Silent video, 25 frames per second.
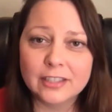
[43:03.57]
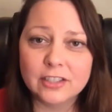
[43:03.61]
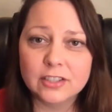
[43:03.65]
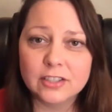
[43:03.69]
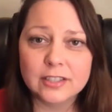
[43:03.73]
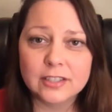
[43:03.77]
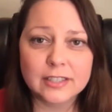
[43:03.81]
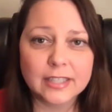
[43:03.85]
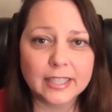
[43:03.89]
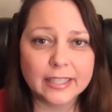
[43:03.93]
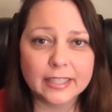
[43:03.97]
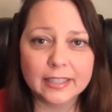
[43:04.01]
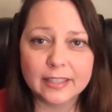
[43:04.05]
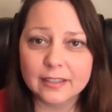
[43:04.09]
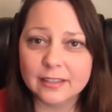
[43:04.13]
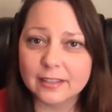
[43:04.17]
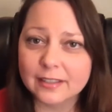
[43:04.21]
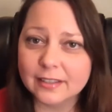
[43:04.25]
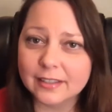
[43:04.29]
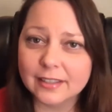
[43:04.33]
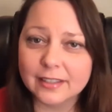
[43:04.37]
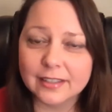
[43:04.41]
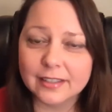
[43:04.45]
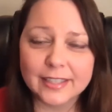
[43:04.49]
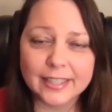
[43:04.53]
Just like
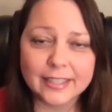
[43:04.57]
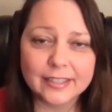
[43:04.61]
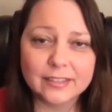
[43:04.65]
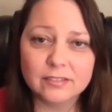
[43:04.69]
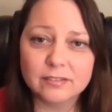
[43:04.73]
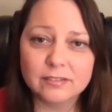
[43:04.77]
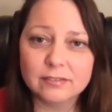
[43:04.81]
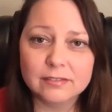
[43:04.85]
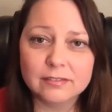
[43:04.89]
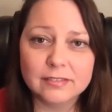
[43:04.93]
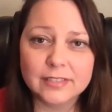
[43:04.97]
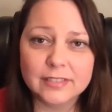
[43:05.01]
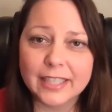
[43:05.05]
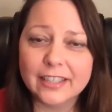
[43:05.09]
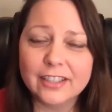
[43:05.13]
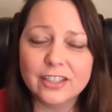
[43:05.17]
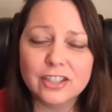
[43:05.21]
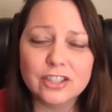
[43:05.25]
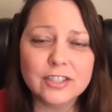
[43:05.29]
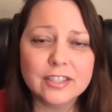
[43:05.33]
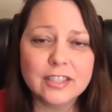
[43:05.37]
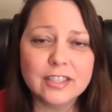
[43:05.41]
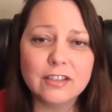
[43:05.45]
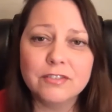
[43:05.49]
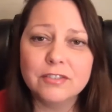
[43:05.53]
get get
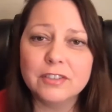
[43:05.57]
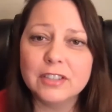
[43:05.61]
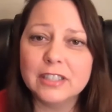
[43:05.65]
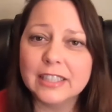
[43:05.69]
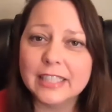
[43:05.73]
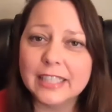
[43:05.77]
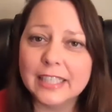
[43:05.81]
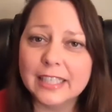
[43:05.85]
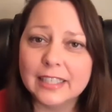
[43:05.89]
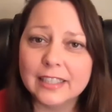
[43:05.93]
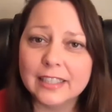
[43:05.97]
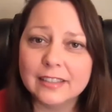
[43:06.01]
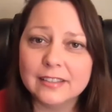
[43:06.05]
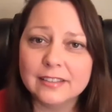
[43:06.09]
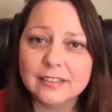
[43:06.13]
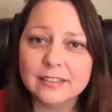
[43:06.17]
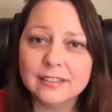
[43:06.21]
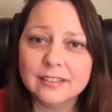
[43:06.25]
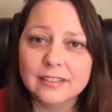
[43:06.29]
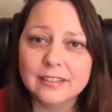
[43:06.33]
yourself clean.